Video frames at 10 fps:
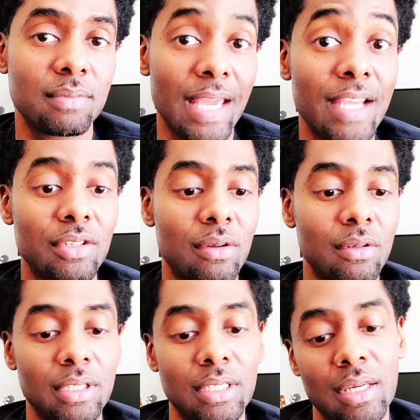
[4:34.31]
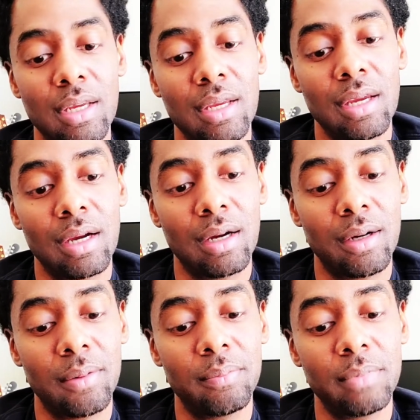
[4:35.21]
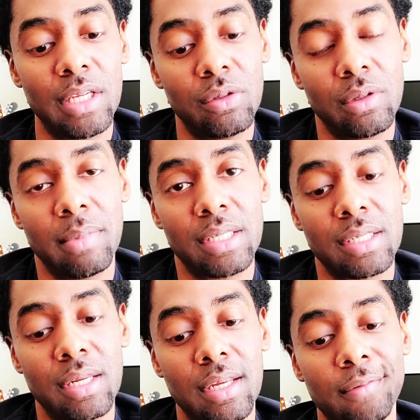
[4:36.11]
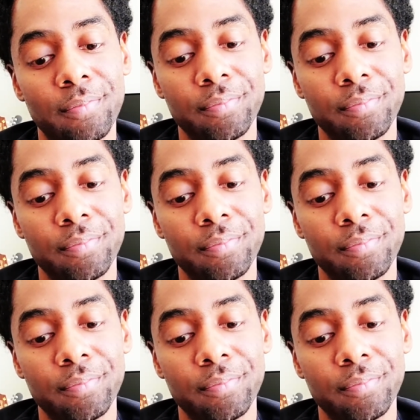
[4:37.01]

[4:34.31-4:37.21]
externally, and you can mix it in.